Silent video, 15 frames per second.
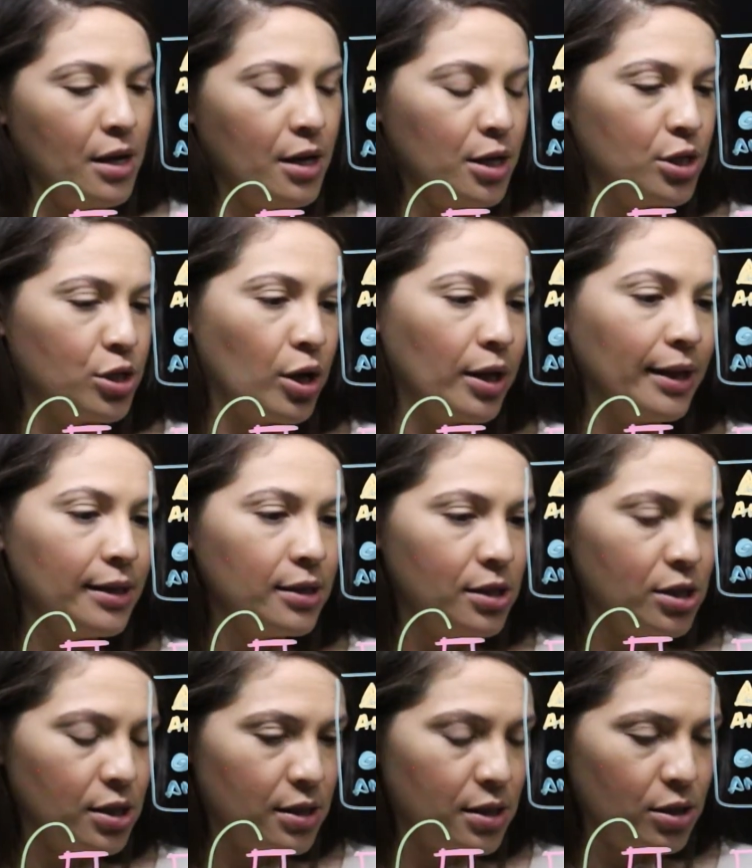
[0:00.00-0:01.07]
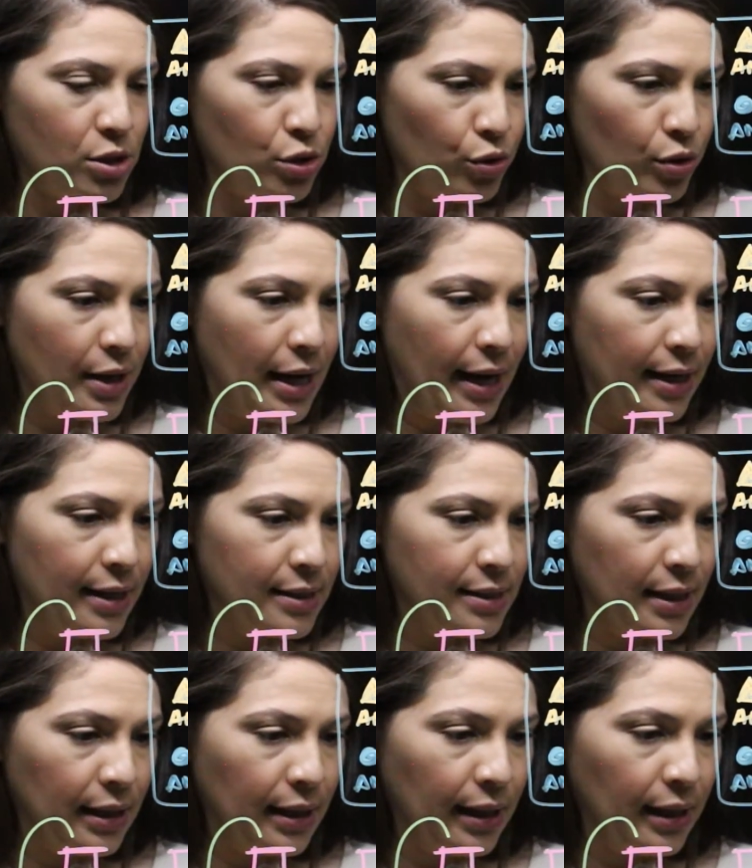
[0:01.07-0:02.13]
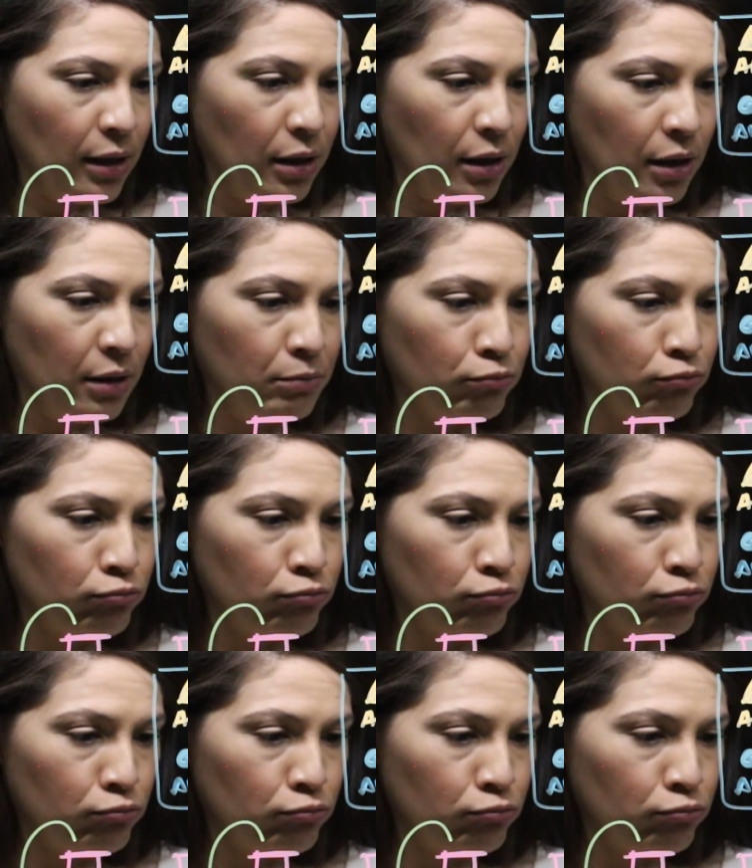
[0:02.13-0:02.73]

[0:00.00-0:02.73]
So let's just do that as a little